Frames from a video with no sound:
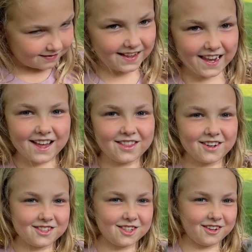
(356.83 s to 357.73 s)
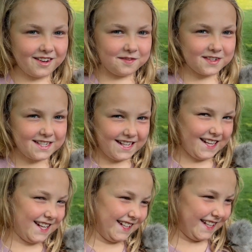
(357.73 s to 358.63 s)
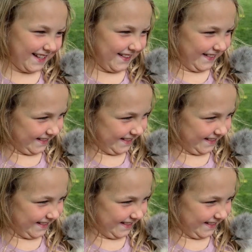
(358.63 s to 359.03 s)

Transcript: Yeah, they're so like petite and cute.